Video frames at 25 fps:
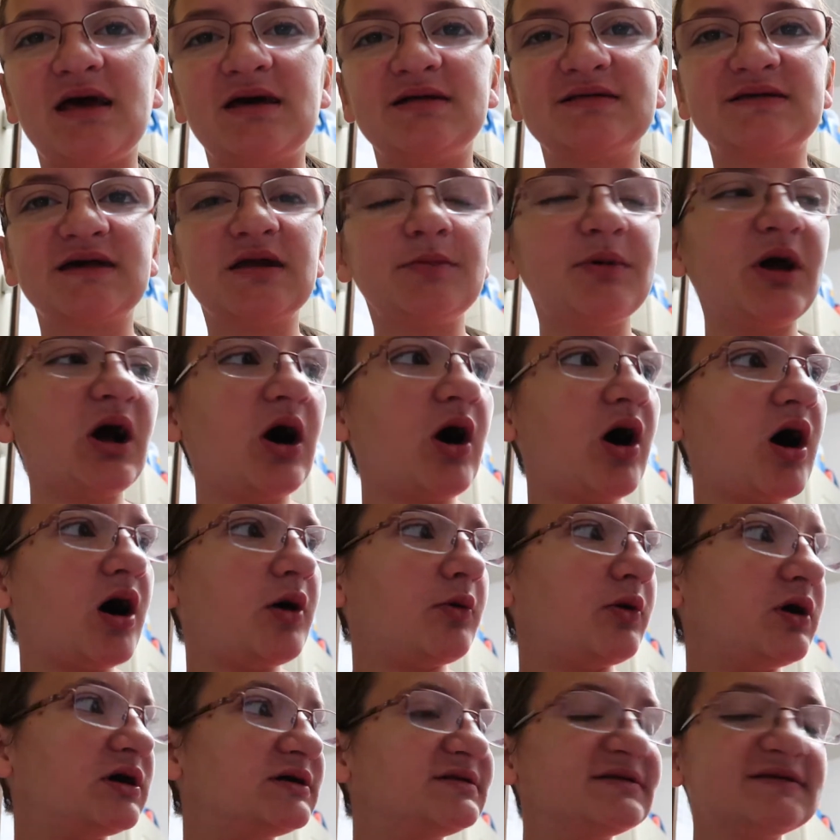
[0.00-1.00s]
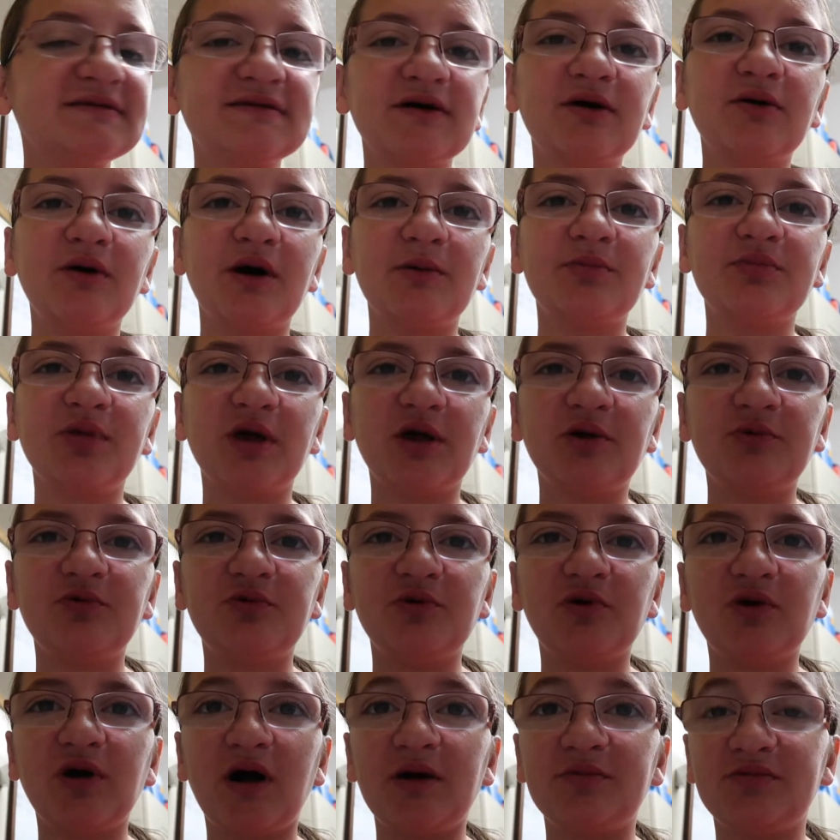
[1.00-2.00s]
it's gonna be a hot one, so I'm
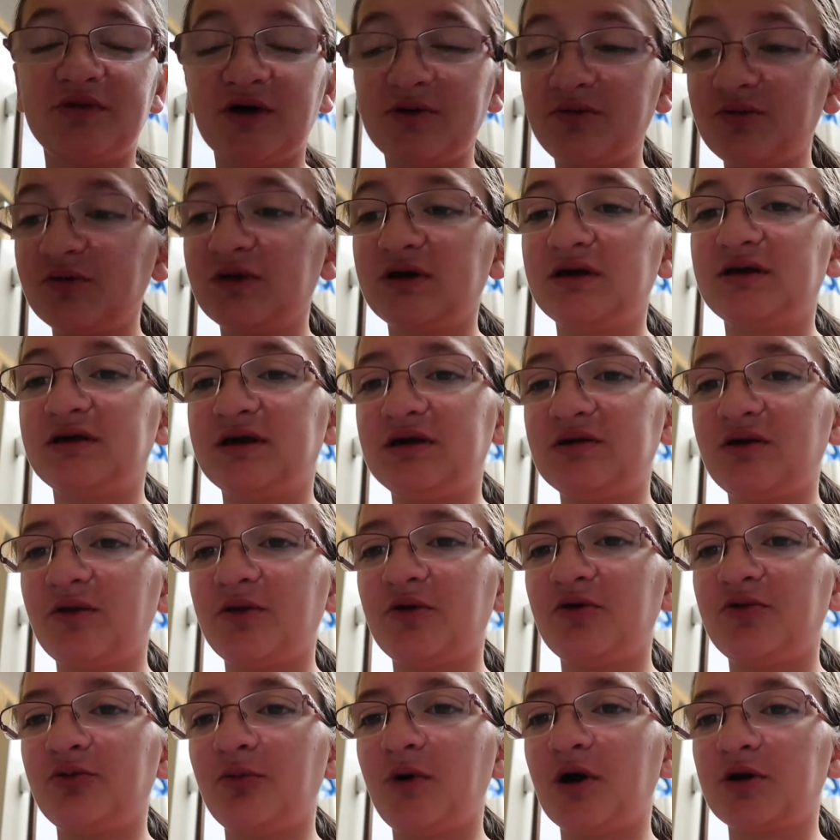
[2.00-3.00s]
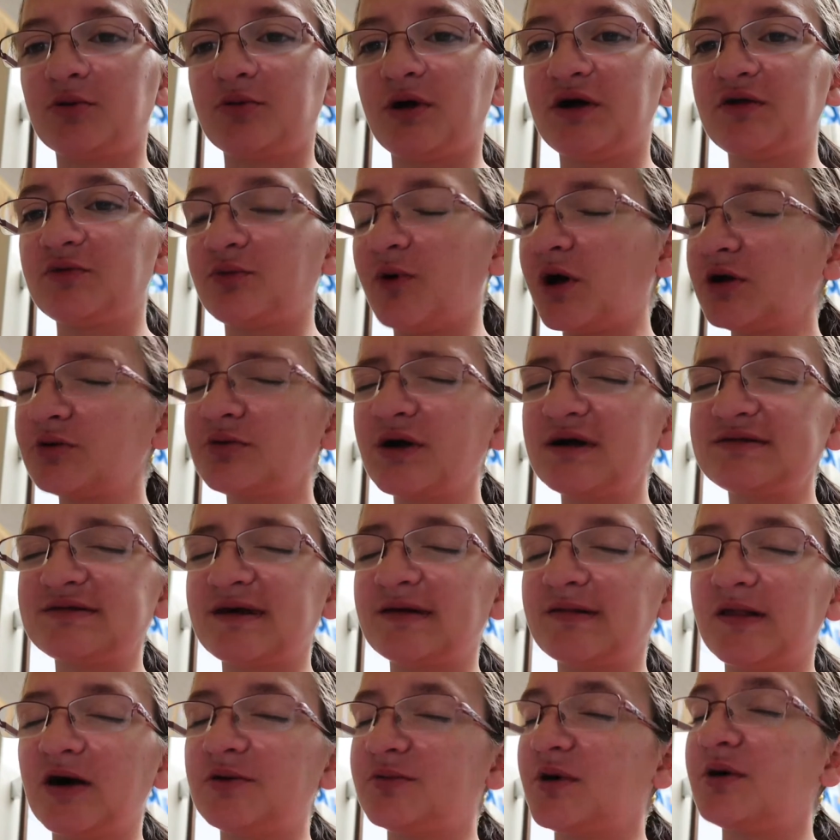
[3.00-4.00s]
thankful. I'm definitely gonna get on those water rides. Water rides
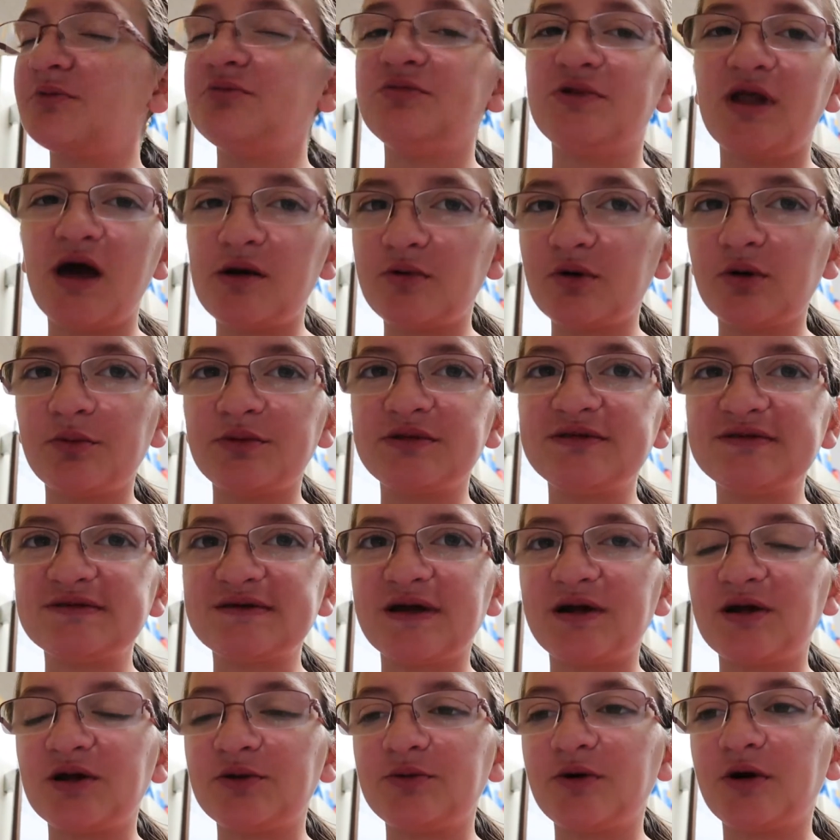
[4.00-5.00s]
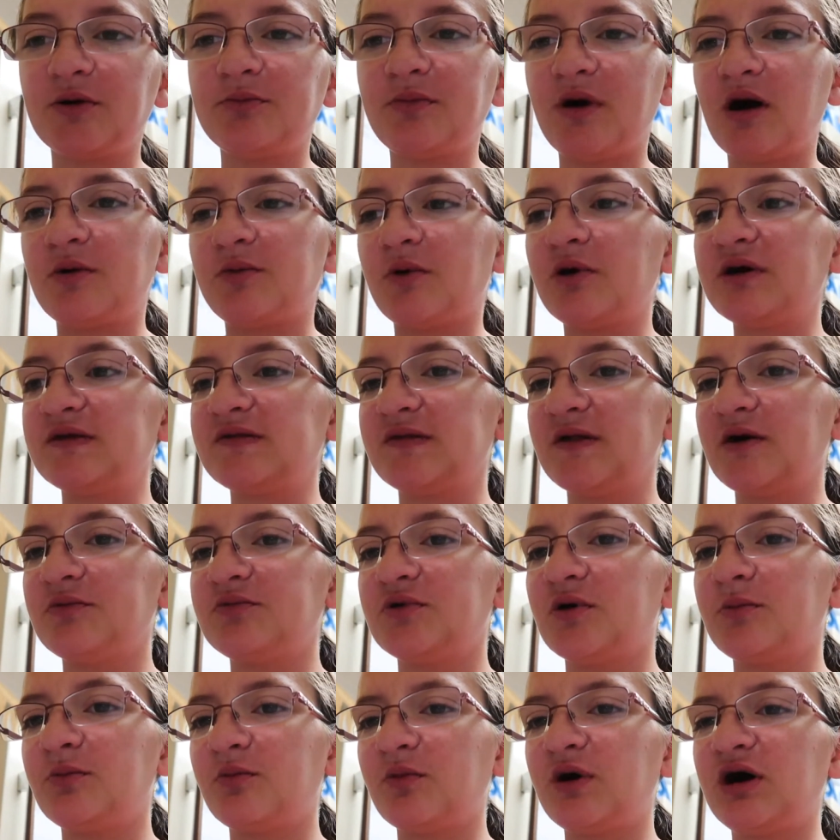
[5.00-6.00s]
I love. I've never been scared of them. I've always
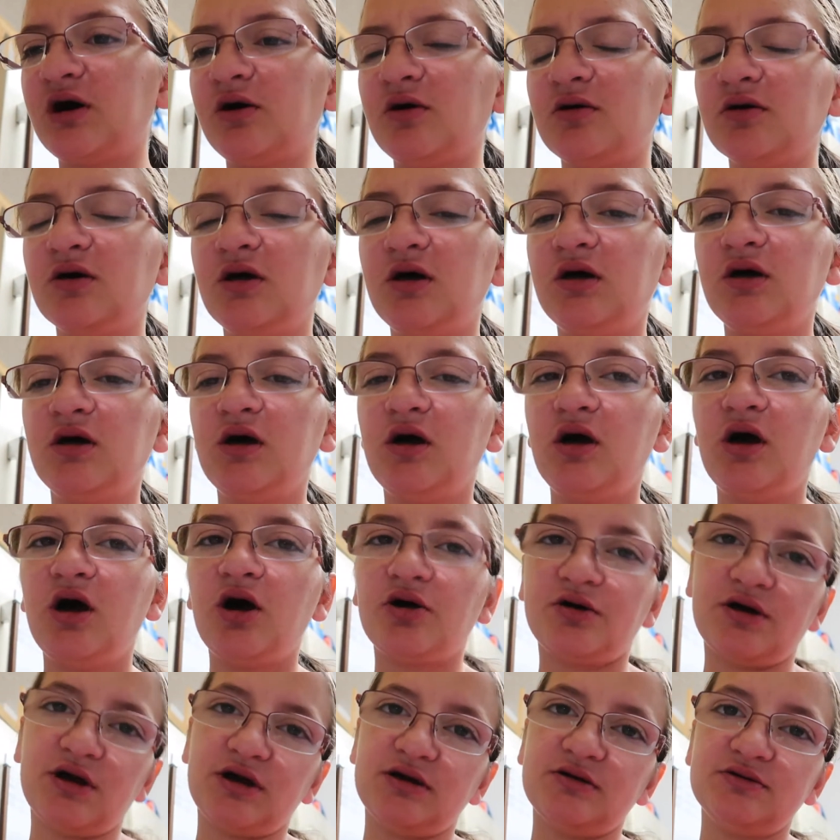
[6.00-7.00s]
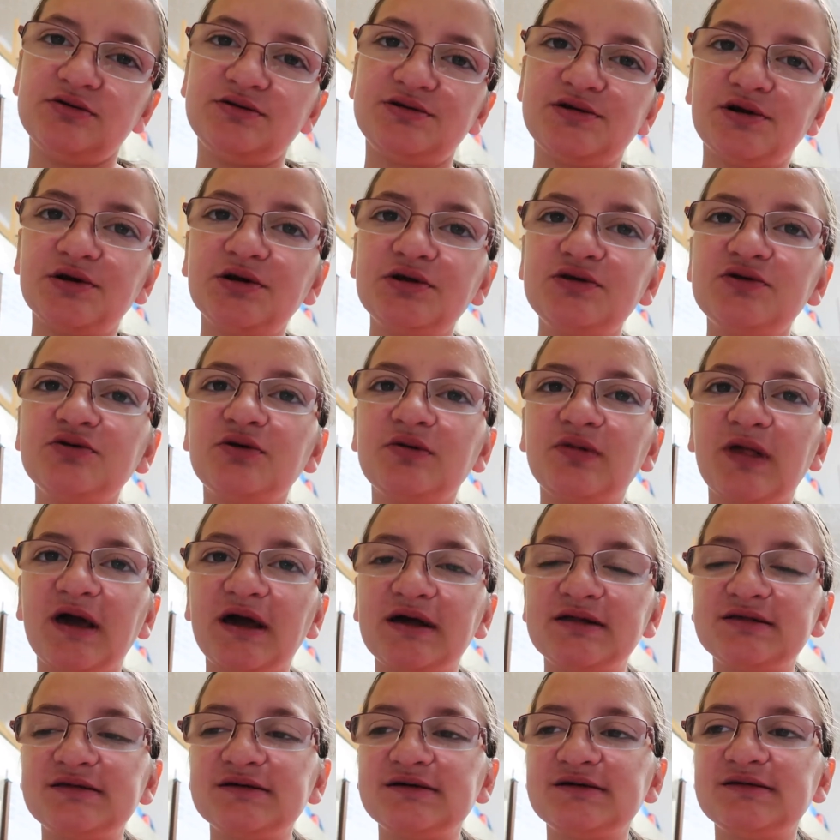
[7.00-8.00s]
loved them. Well, okay. Journey to
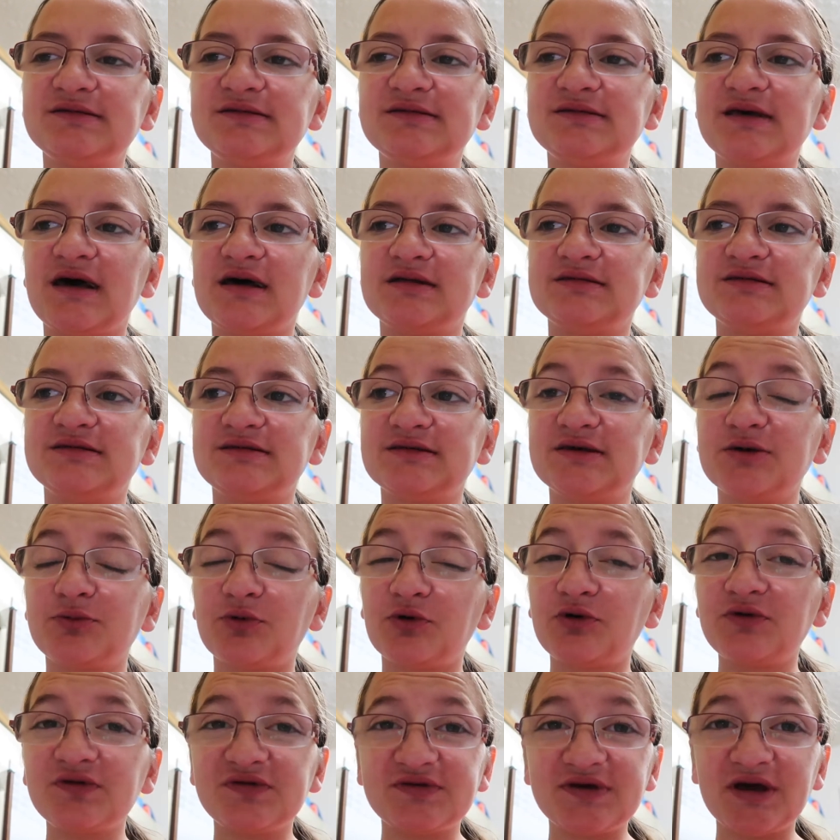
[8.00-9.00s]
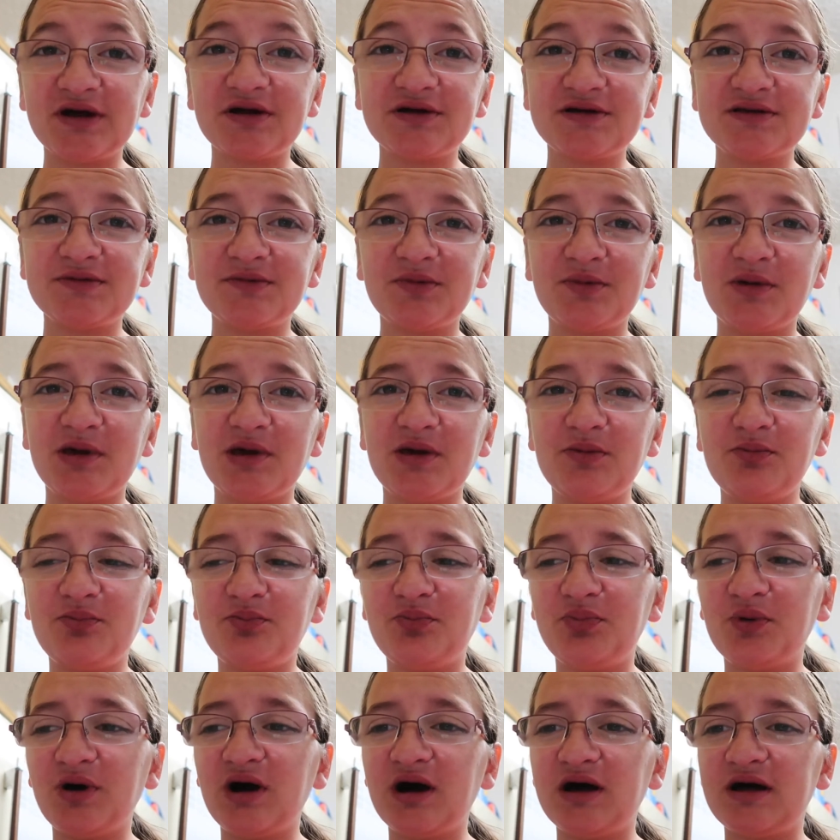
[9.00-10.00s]
Atlantis at SeaWorld scares me,
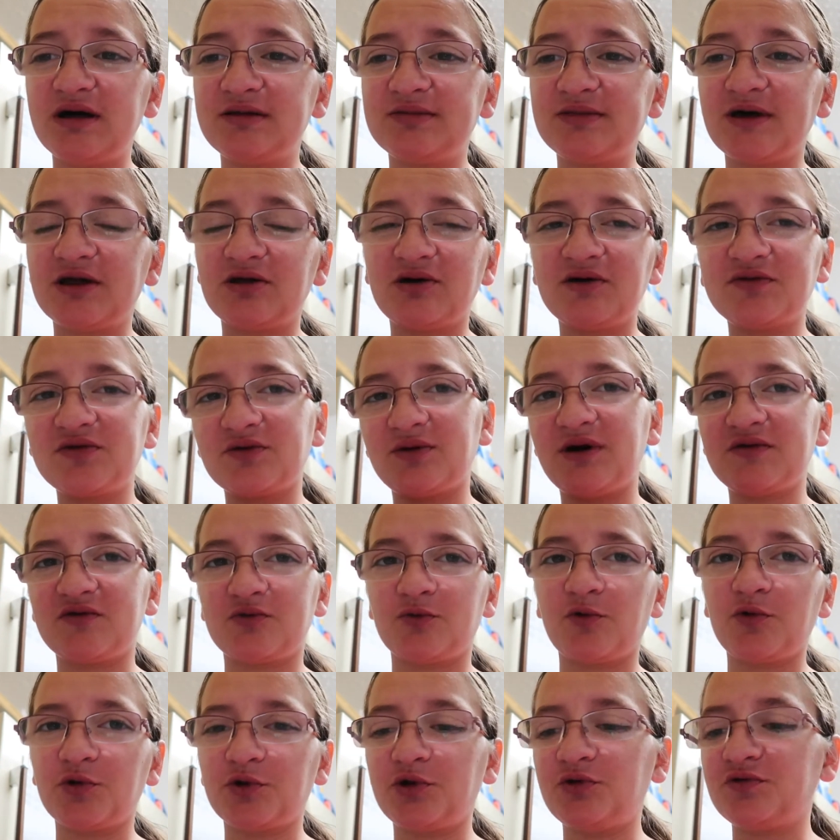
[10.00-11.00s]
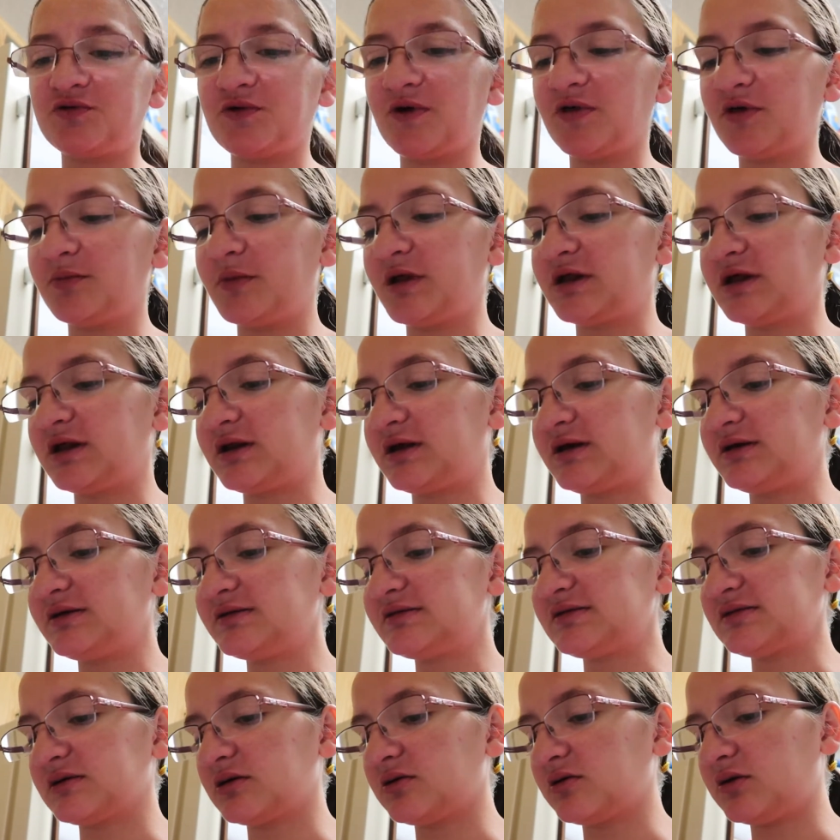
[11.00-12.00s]
but that also has a roller coaster element in
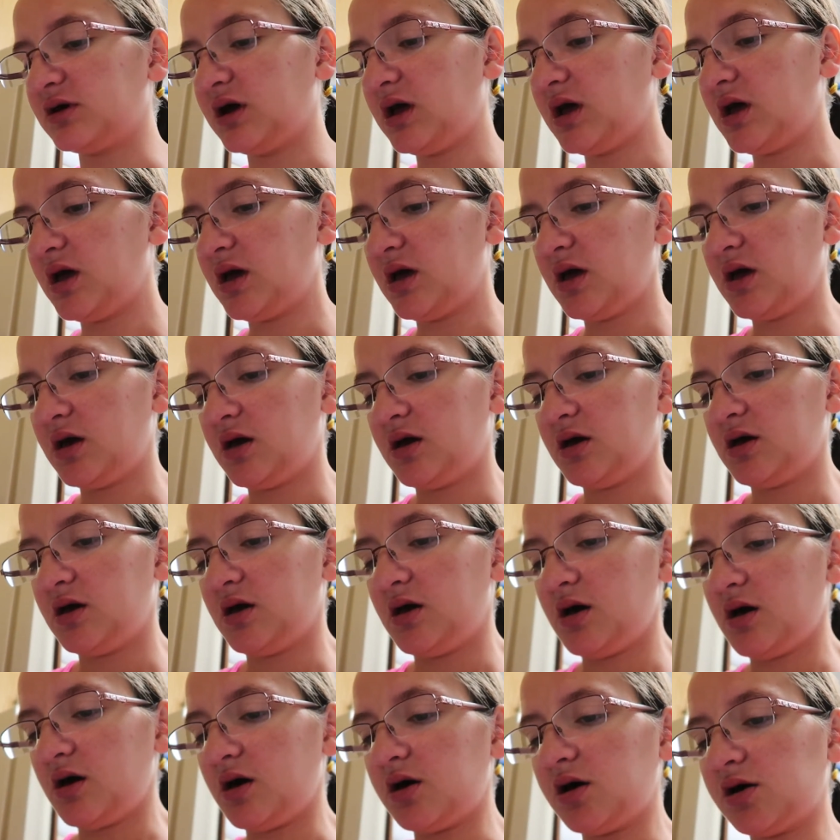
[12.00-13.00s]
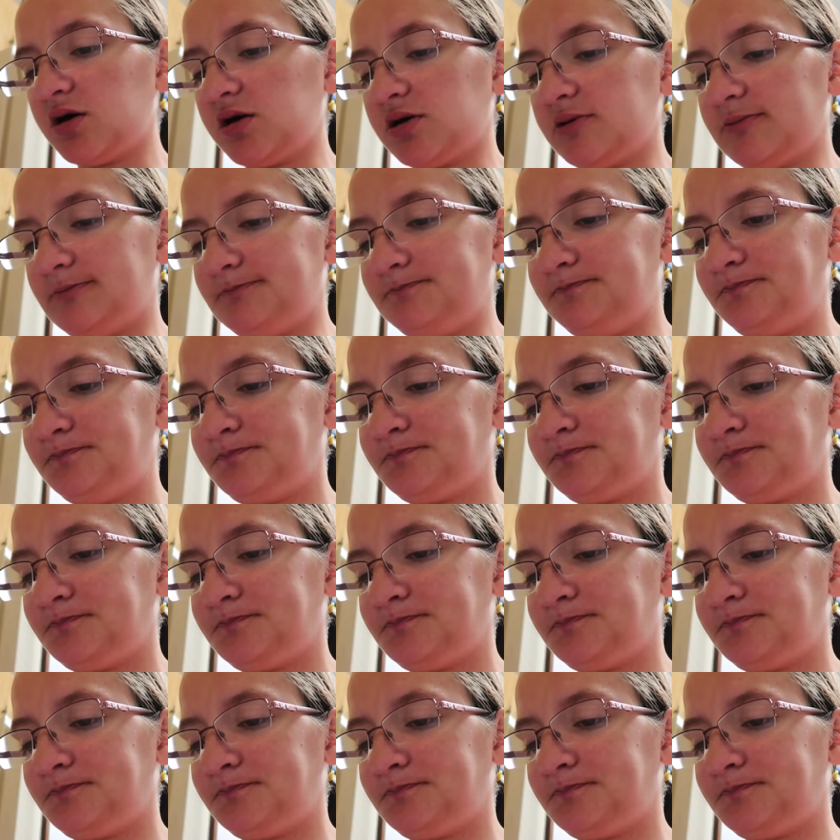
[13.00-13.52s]
it, so, um,